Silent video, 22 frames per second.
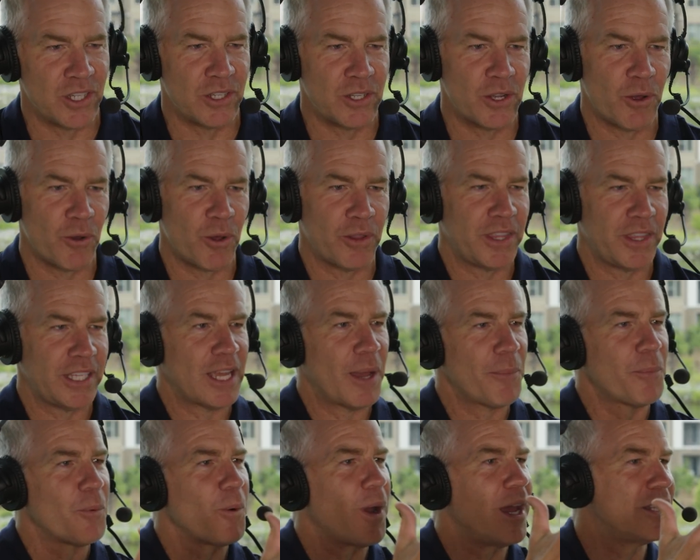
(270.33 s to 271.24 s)
You know what the
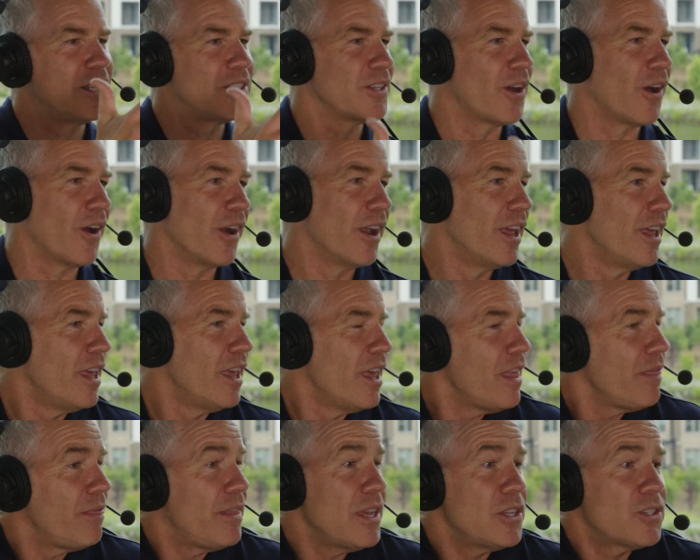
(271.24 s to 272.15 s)
uprights are.
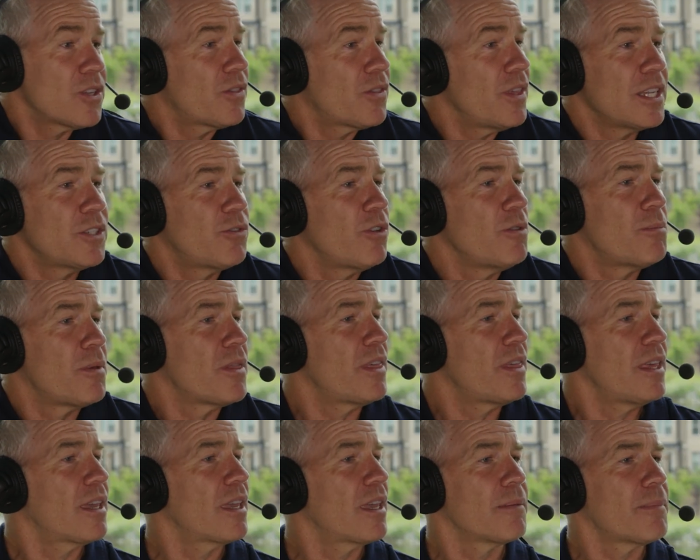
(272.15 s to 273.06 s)
These are things we've been
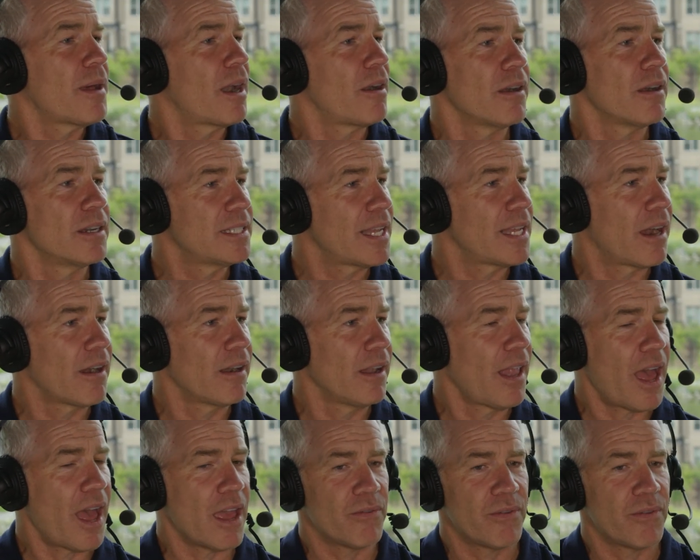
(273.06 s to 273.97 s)
thinking about our entire
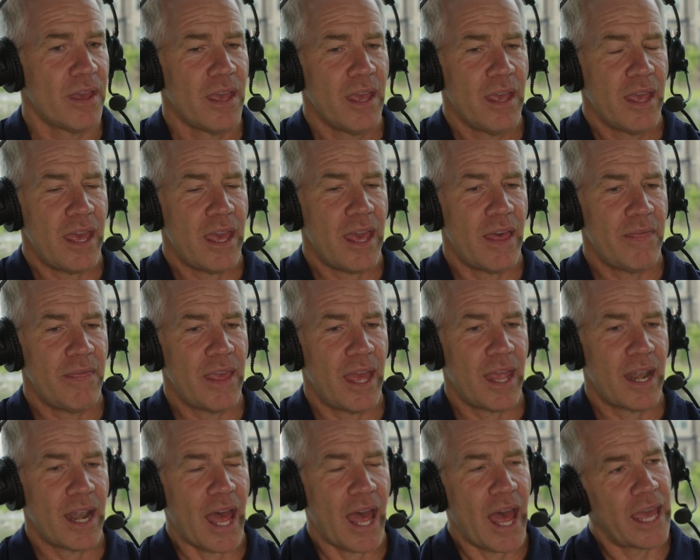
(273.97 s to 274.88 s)
life. And
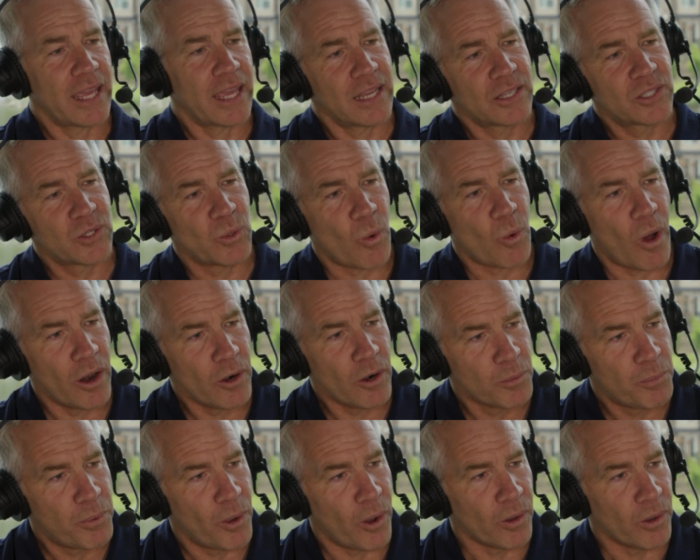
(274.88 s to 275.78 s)
then I get to
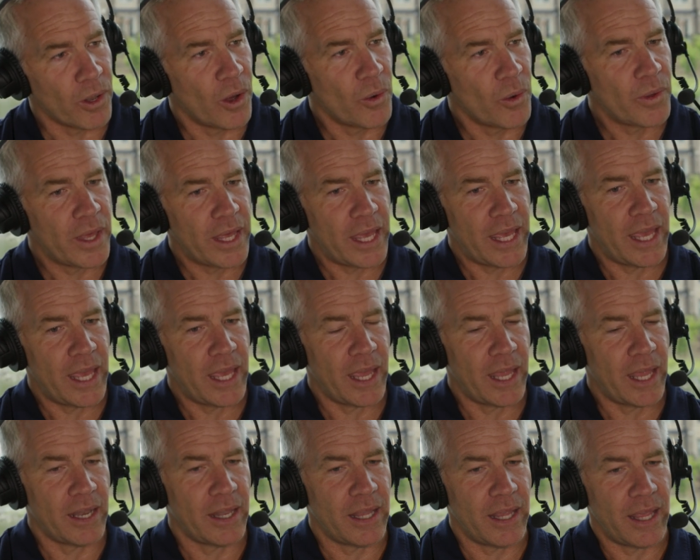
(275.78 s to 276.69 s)
water polo,
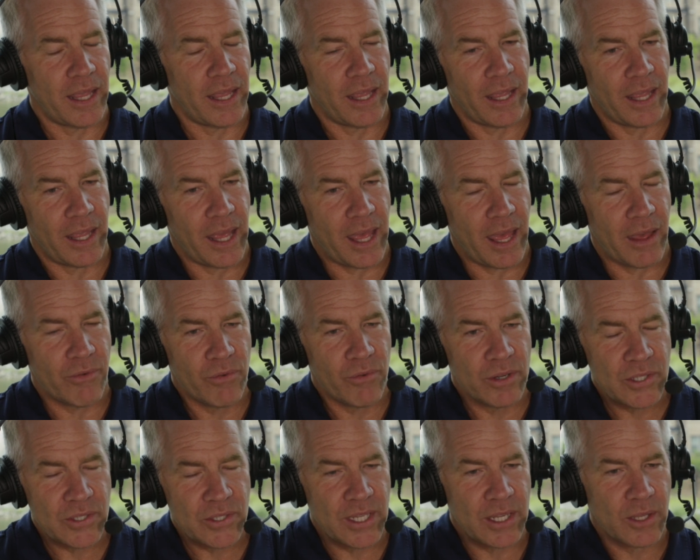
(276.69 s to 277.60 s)
and
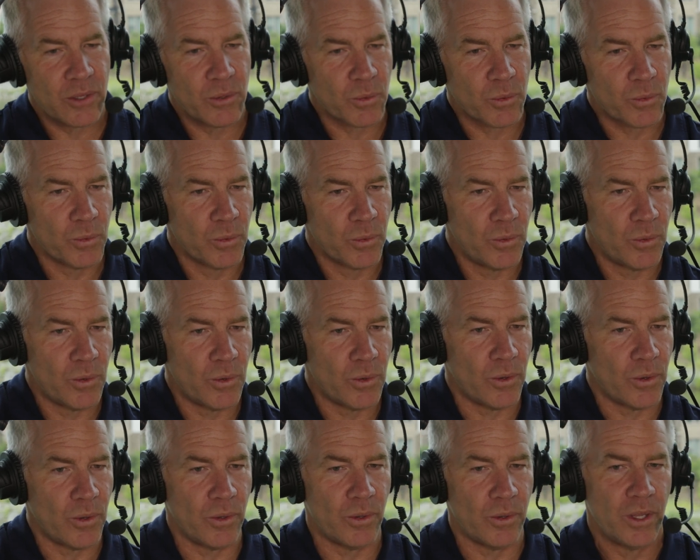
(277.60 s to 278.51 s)
every single
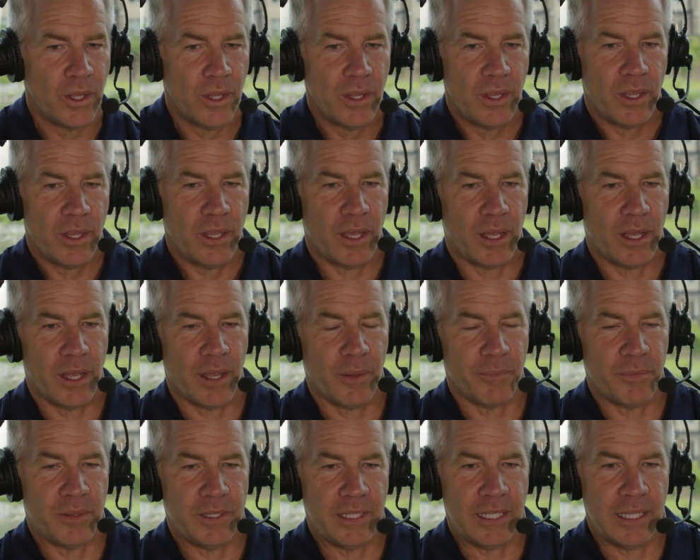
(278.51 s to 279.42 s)
rule,
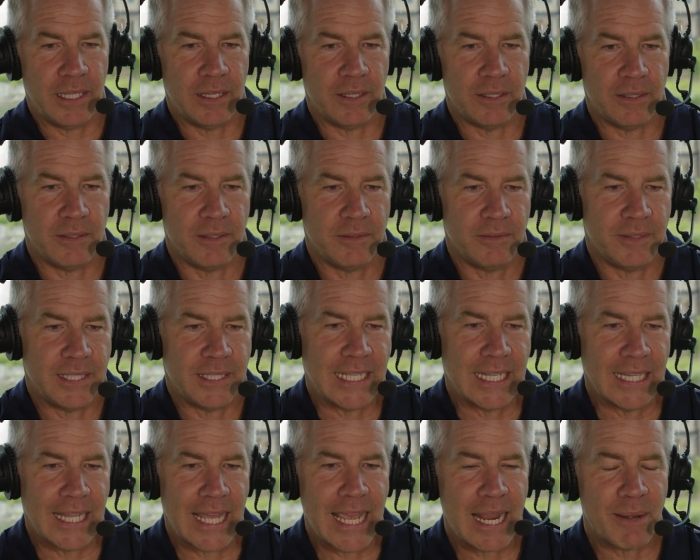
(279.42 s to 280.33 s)
uh, the
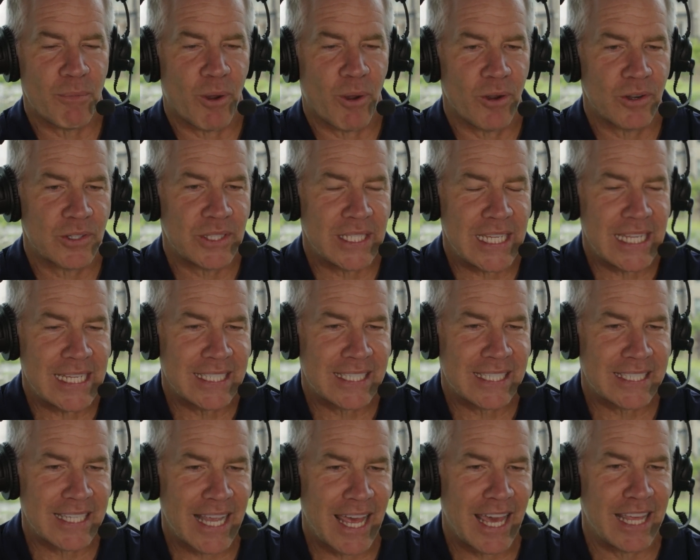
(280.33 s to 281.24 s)
the landmarks
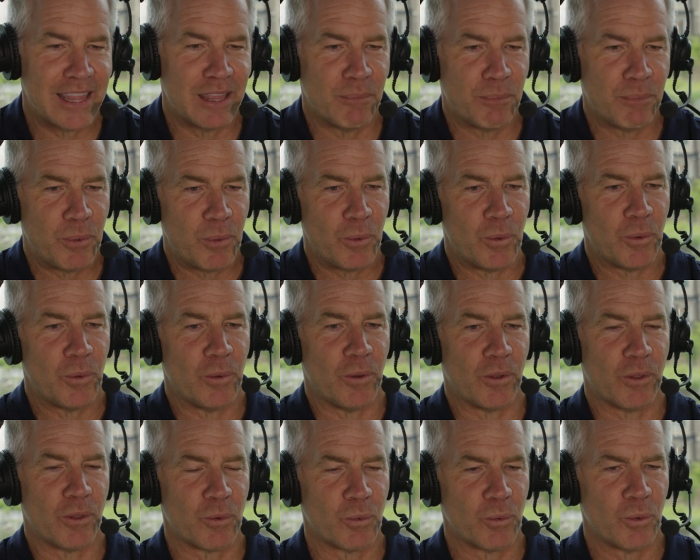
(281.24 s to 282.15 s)
inside the
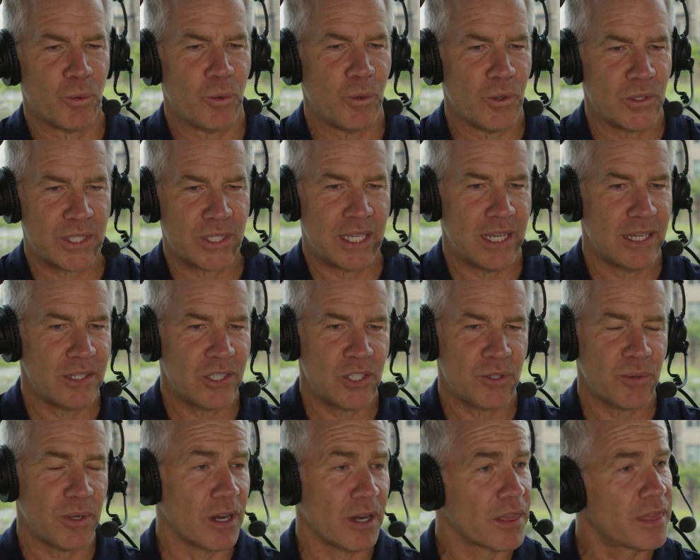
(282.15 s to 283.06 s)
pool, the rules, the
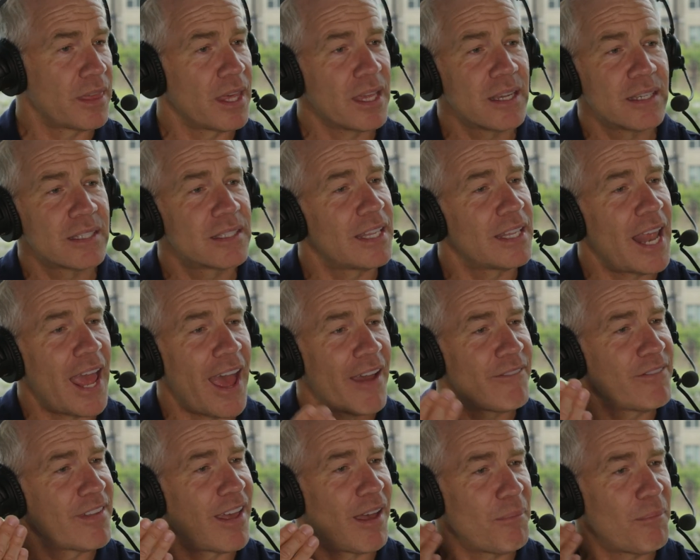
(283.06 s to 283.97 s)
history are things that
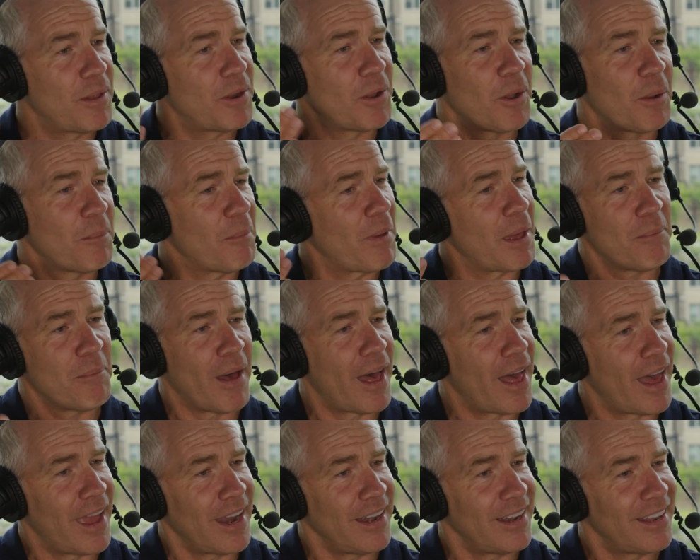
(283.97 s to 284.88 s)
have not been on my
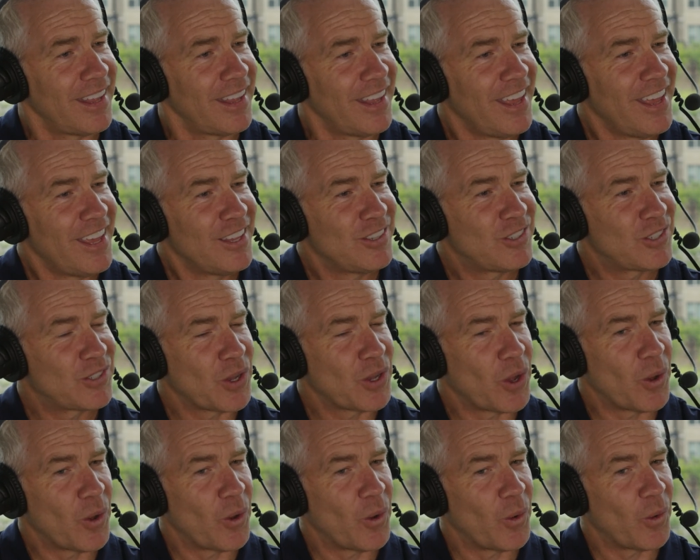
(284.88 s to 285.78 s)
mind.
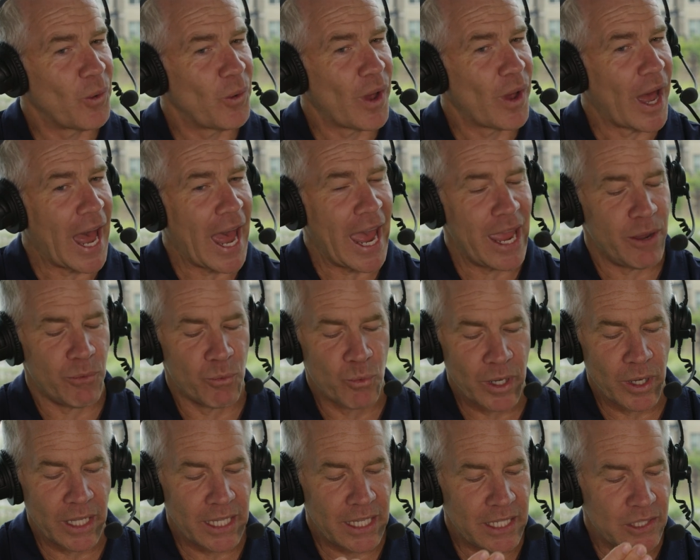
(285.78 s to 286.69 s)
So I
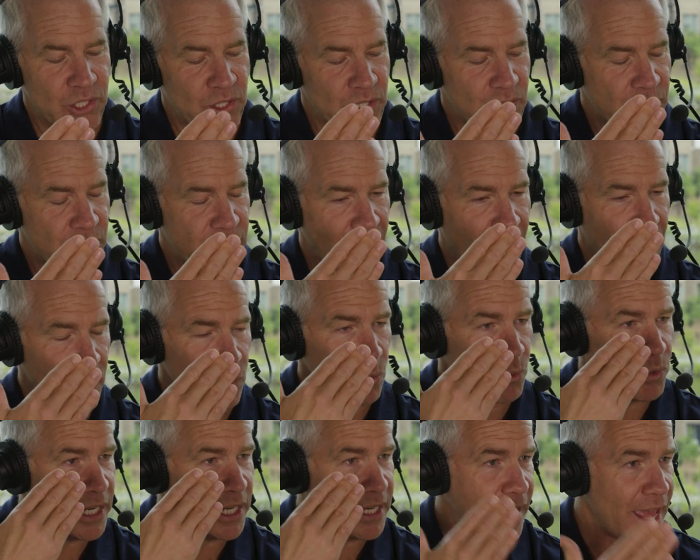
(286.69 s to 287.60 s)
really just I
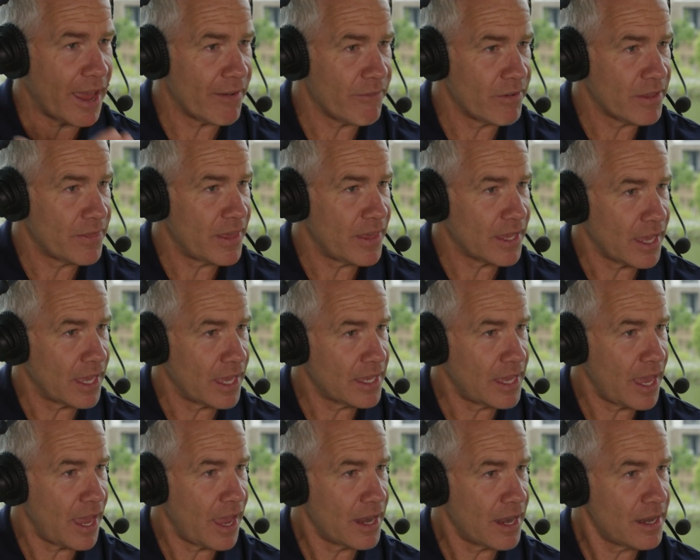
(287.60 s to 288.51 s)
read everything I
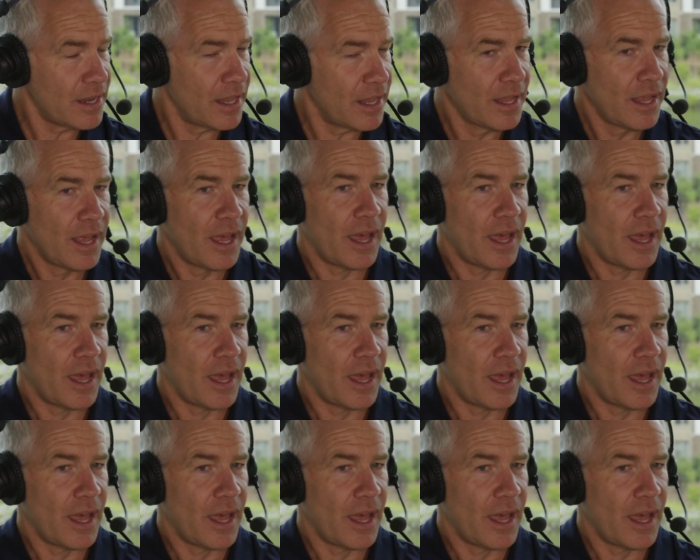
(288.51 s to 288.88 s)
can.